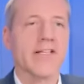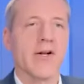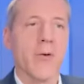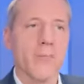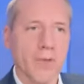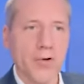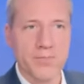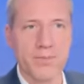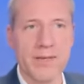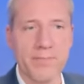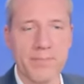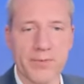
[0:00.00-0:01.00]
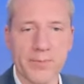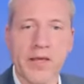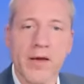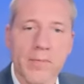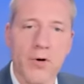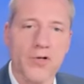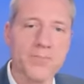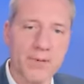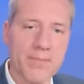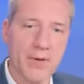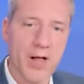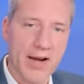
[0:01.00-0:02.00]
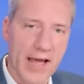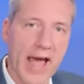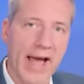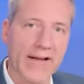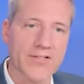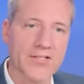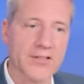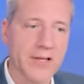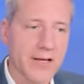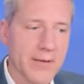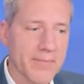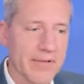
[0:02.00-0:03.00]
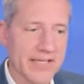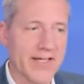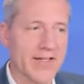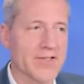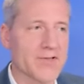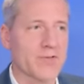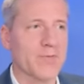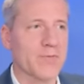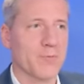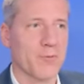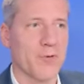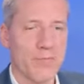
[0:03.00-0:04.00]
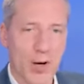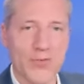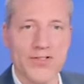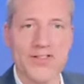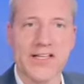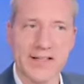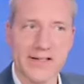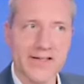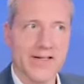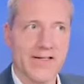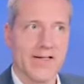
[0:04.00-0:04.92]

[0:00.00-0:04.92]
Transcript: You know, no, most I mean, people, most people on X, because we're posting